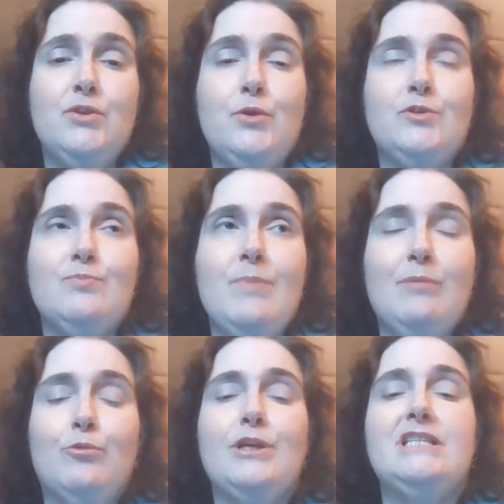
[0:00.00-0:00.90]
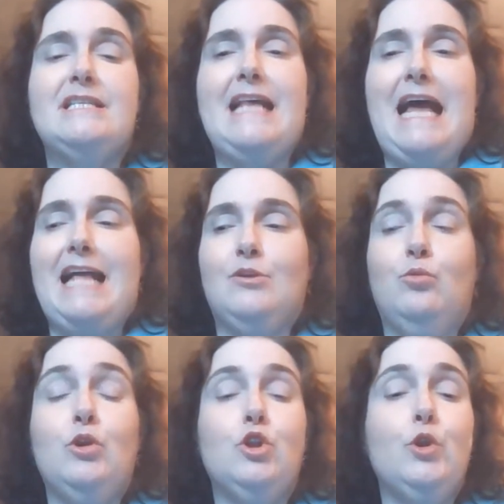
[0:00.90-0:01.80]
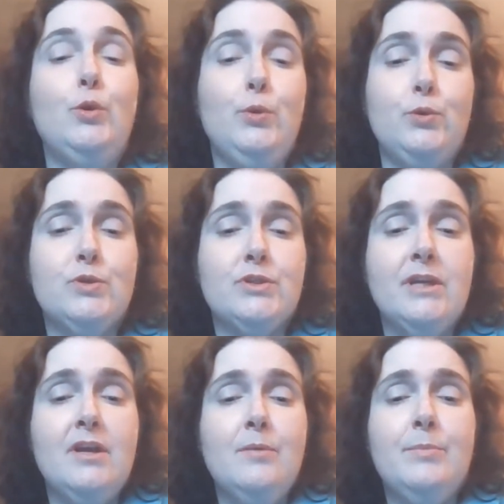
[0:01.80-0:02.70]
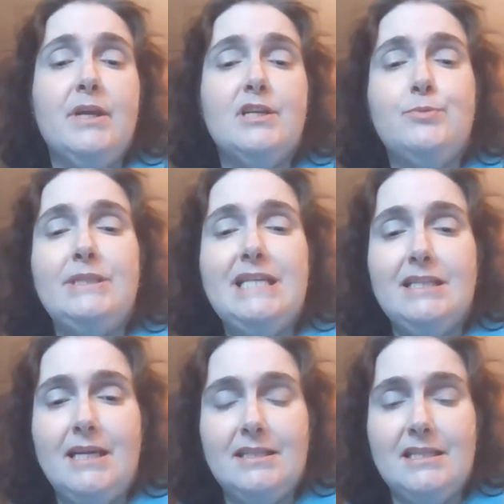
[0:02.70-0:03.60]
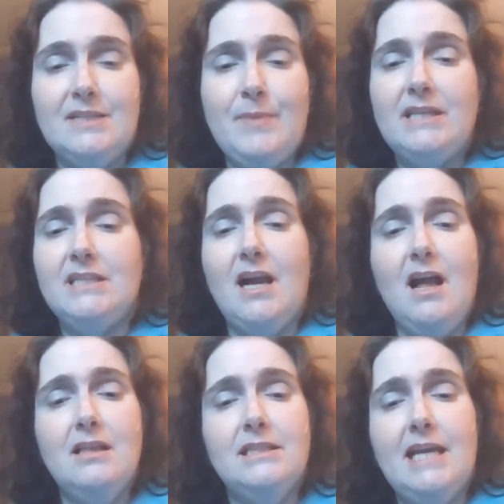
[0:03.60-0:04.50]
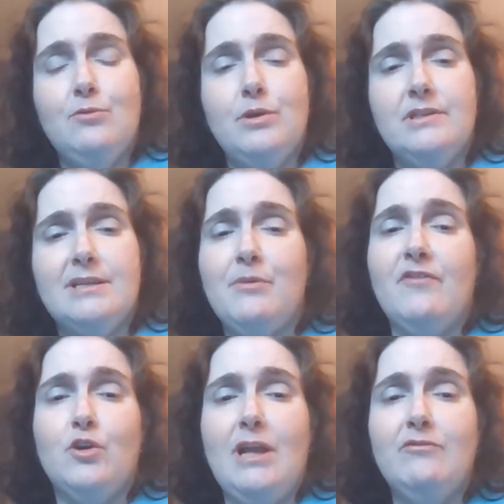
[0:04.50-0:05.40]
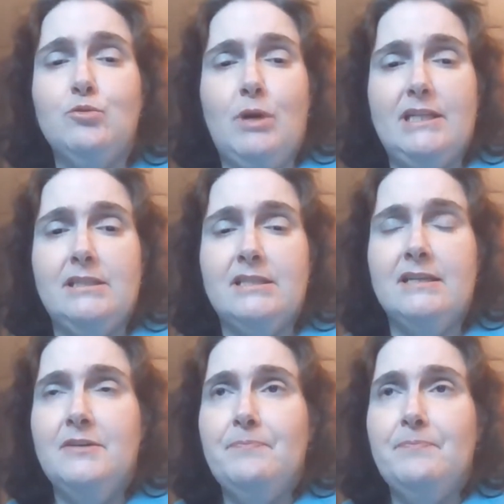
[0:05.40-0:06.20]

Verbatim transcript: those memories that we'll lose because we didn't get to spend a holiday with some of our loved ones.